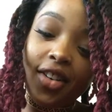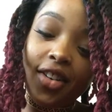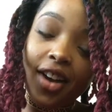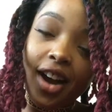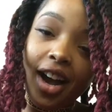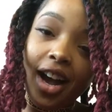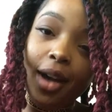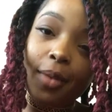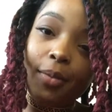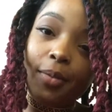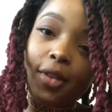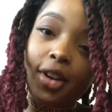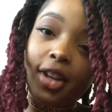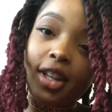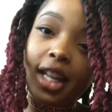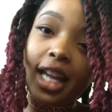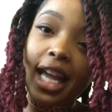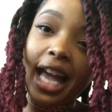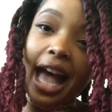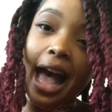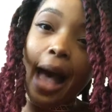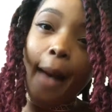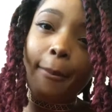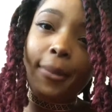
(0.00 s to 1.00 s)
I'm really
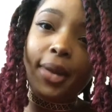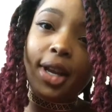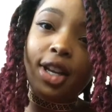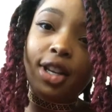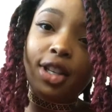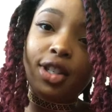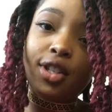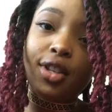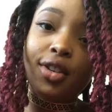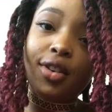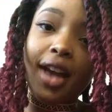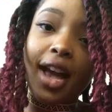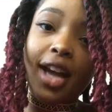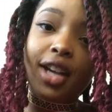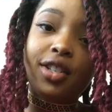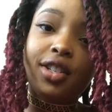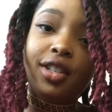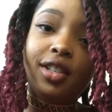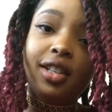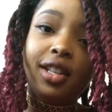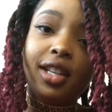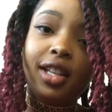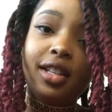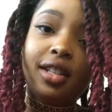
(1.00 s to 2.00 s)
happy to
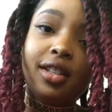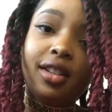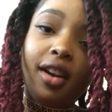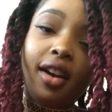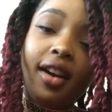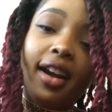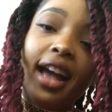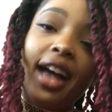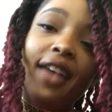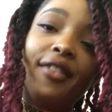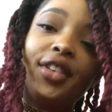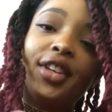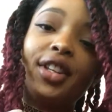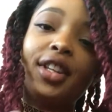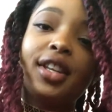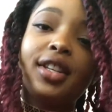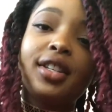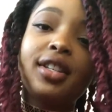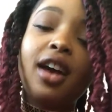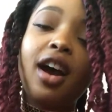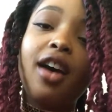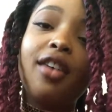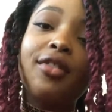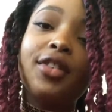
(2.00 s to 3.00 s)
actually start having this
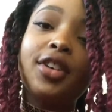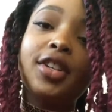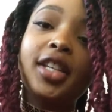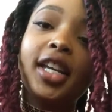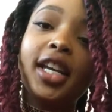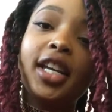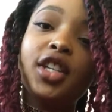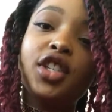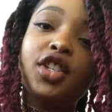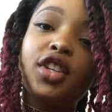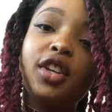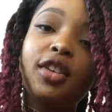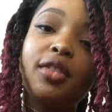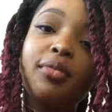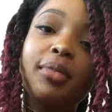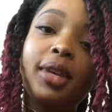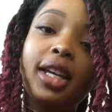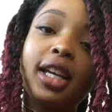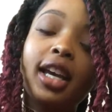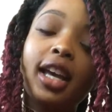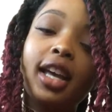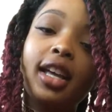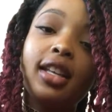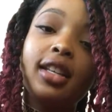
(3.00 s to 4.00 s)
conversation
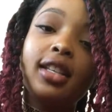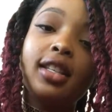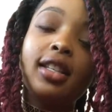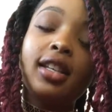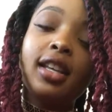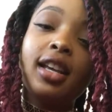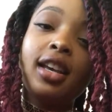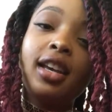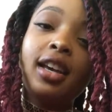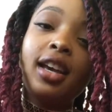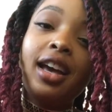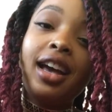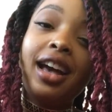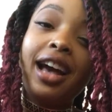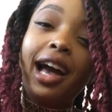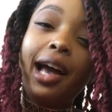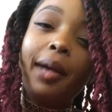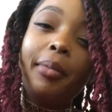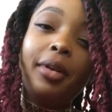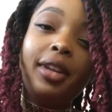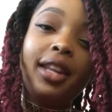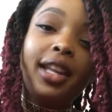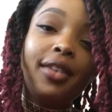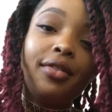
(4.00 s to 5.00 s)
because I
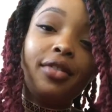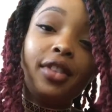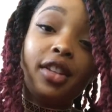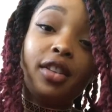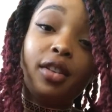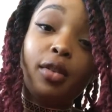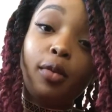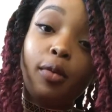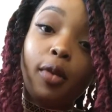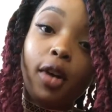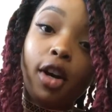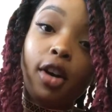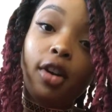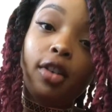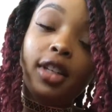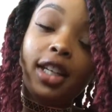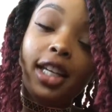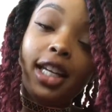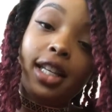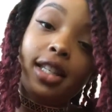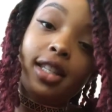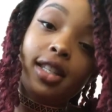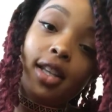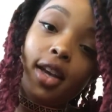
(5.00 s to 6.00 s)
believe that the world
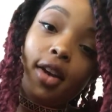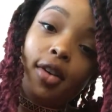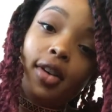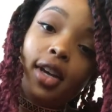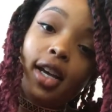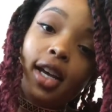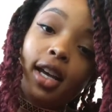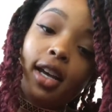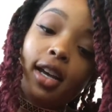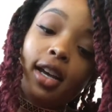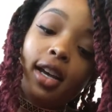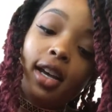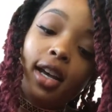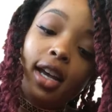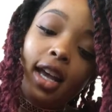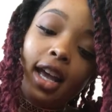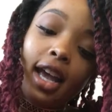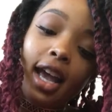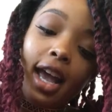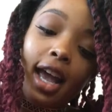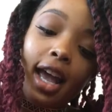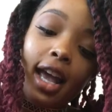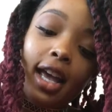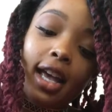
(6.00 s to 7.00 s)
needs yoga,
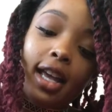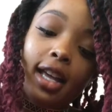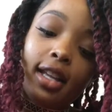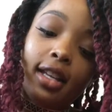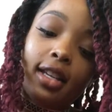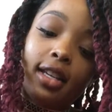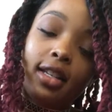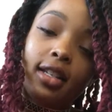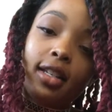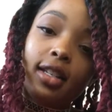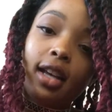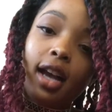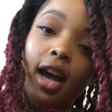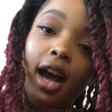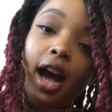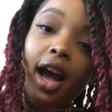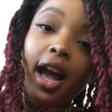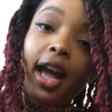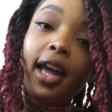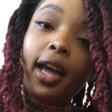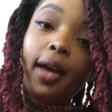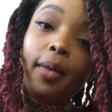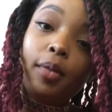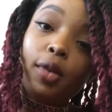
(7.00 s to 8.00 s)
and I
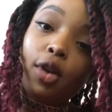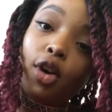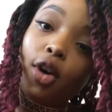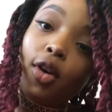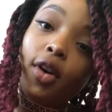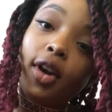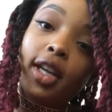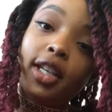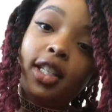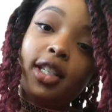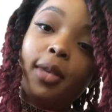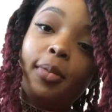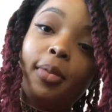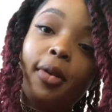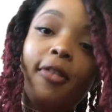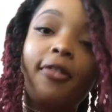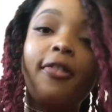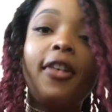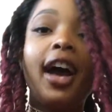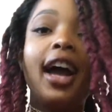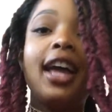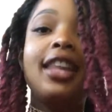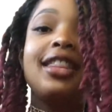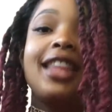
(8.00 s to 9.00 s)
am going to
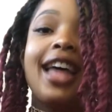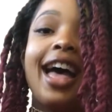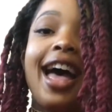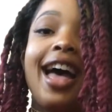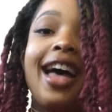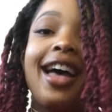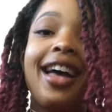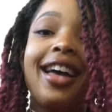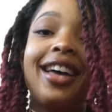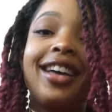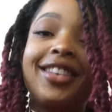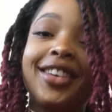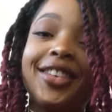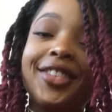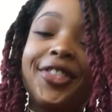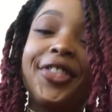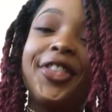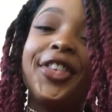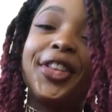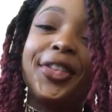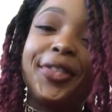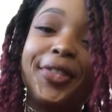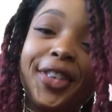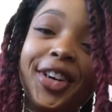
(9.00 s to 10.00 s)
provide that
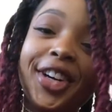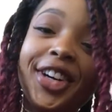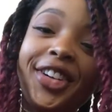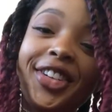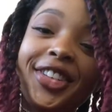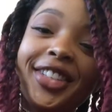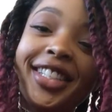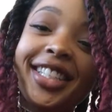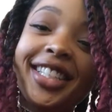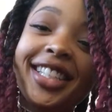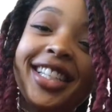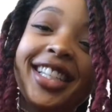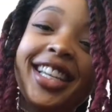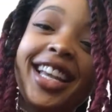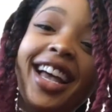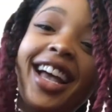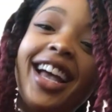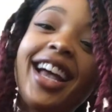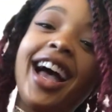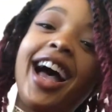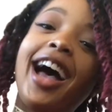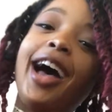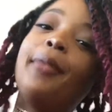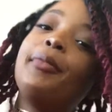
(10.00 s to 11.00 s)
for the world.
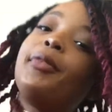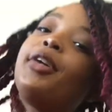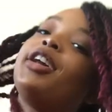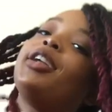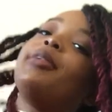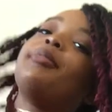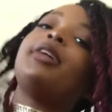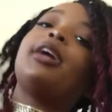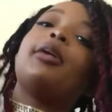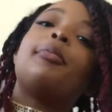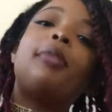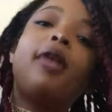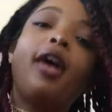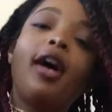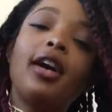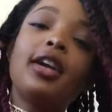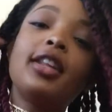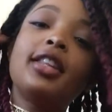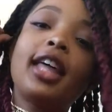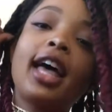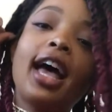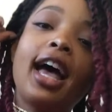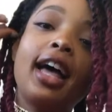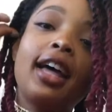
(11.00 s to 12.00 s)
I'm going to be a part of
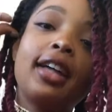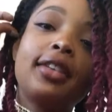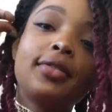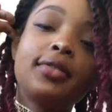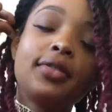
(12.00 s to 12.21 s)
that.